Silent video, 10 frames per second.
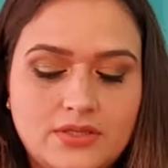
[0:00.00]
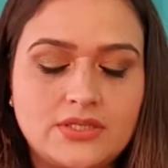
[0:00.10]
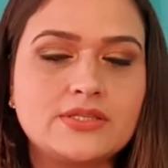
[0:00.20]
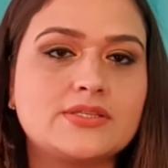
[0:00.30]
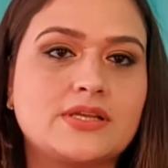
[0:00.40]

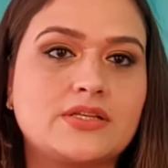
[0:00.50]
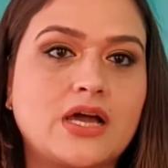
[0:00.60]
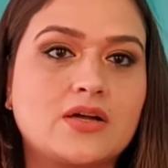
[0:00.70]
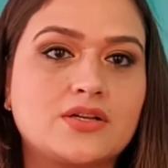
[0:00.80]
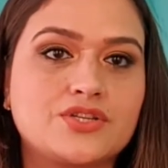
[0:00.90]
This is the
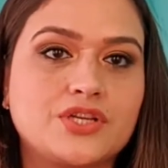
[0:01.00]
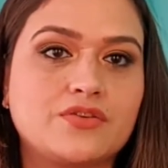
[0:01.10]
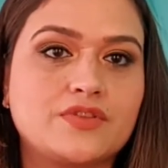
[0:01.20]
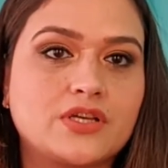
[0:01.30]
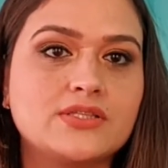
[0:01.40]
darker
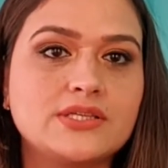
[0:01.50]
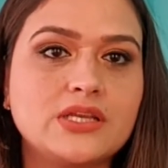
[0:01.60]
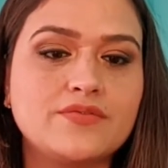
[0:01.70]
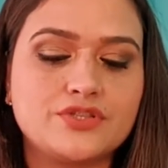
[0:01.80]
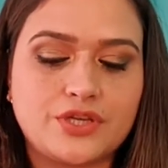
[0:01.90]
shade of the
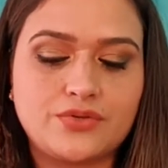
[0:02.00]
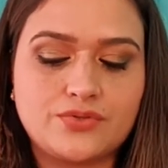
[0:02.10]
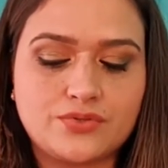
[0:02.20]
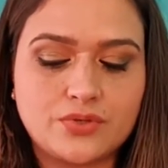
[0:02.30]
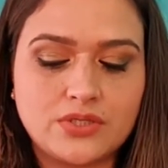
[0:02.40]
concealer which I use